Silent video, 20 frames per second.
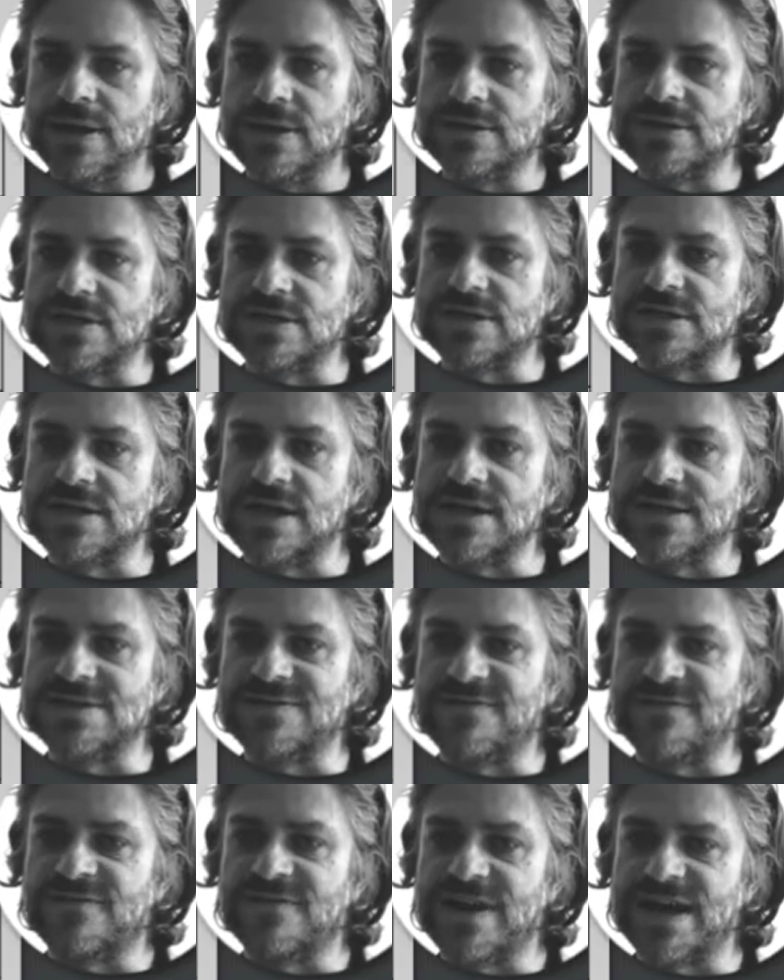
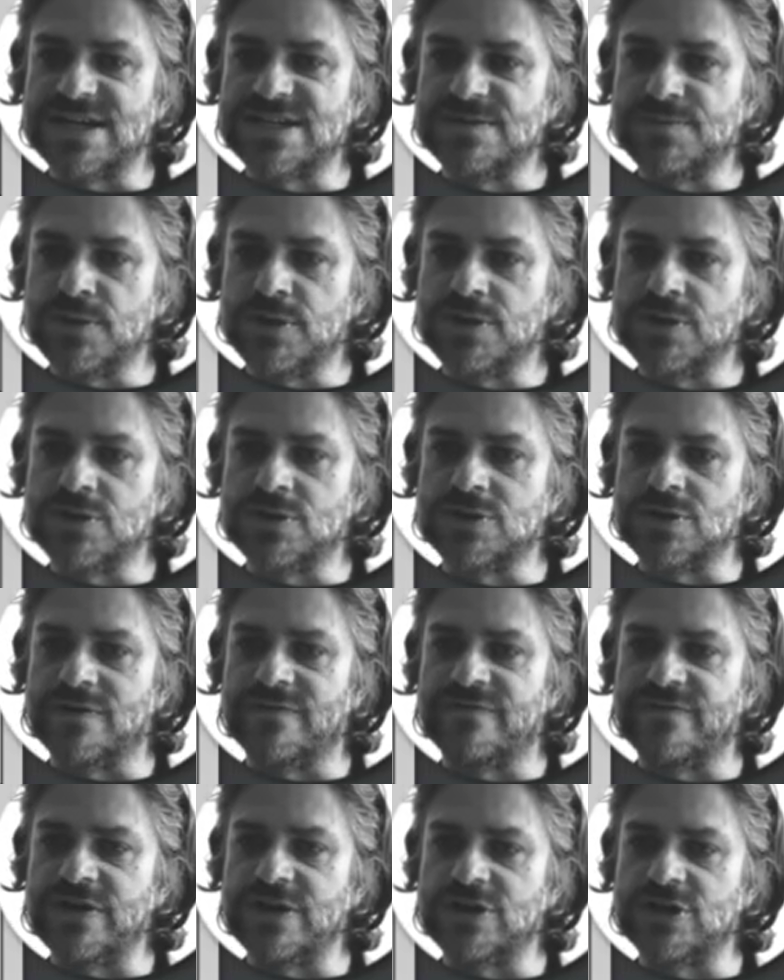Sustains flexible use
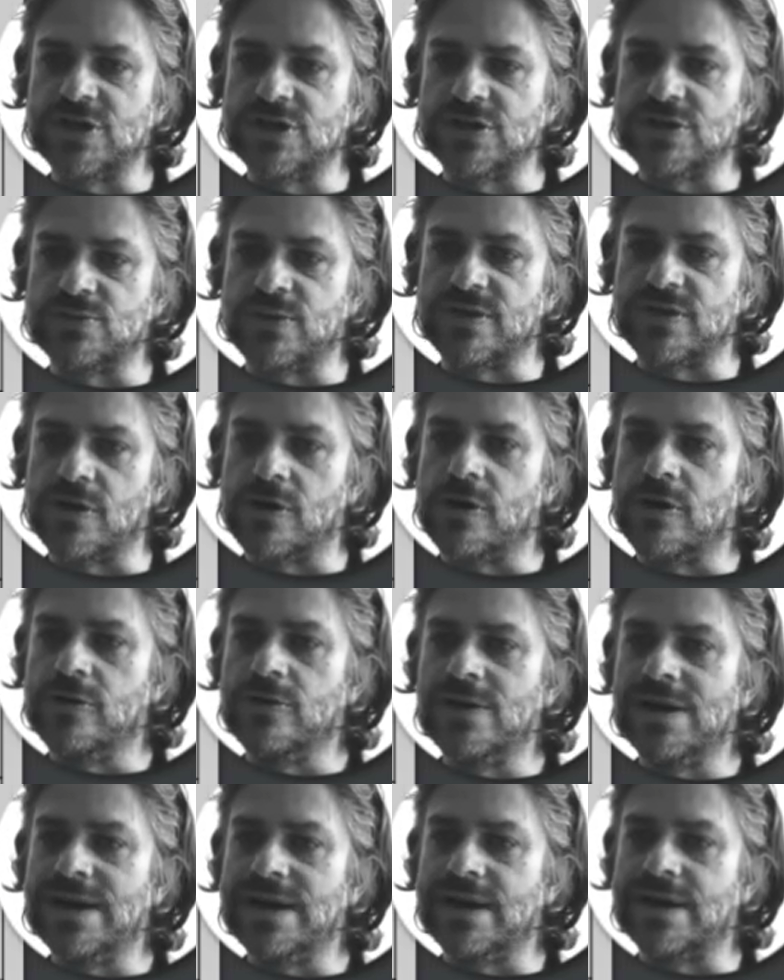of features with
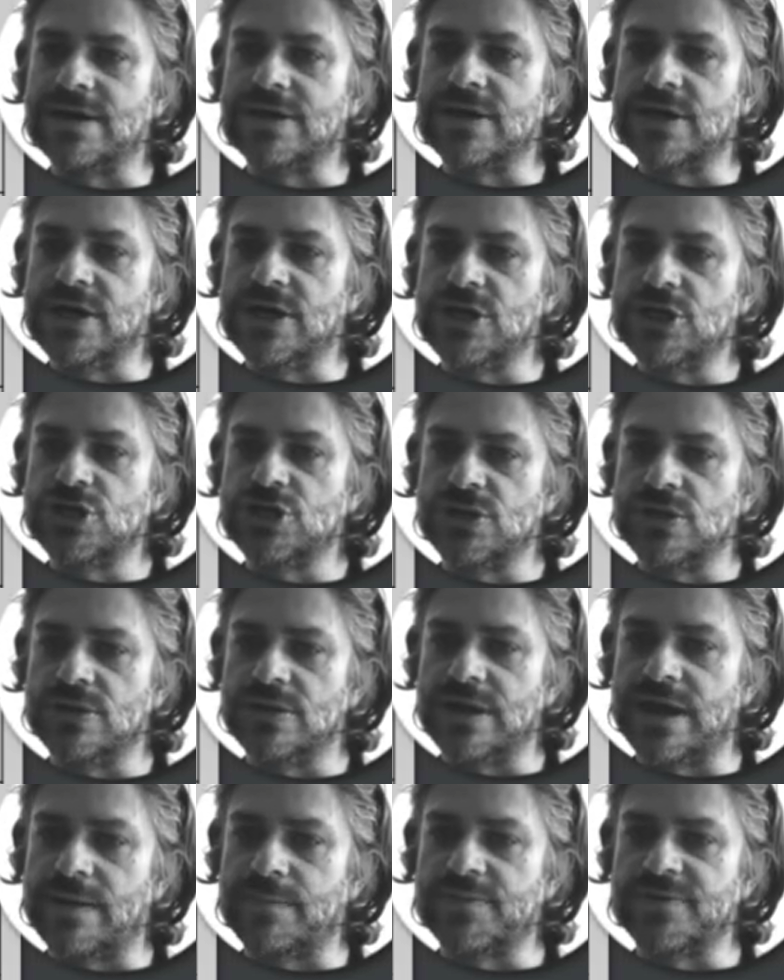only
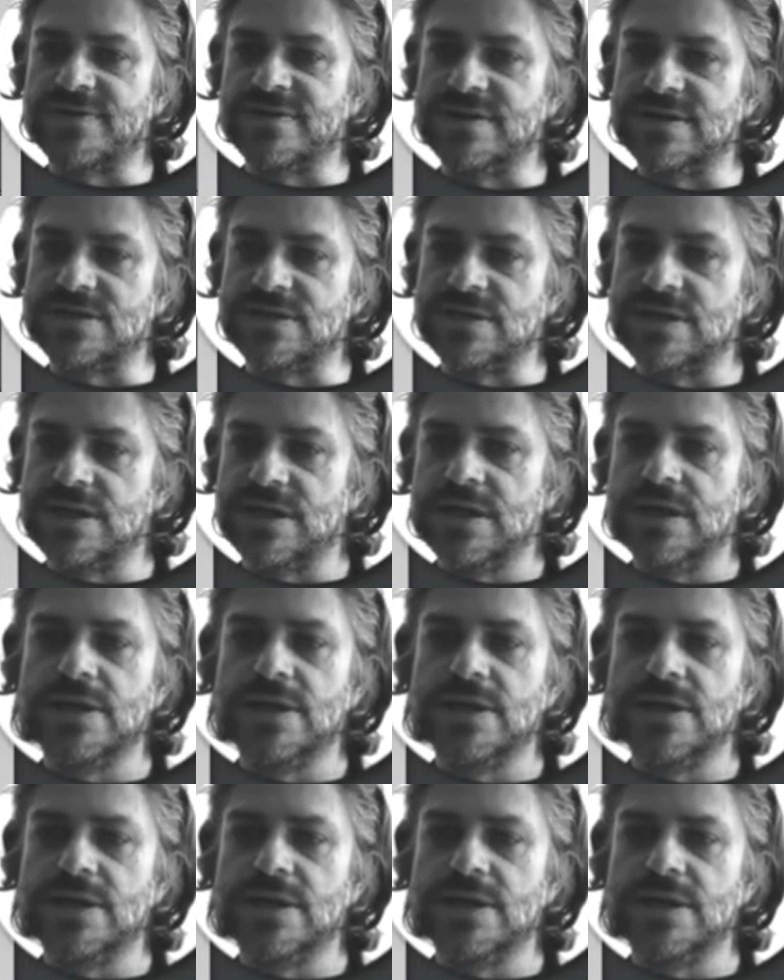occasional lapses.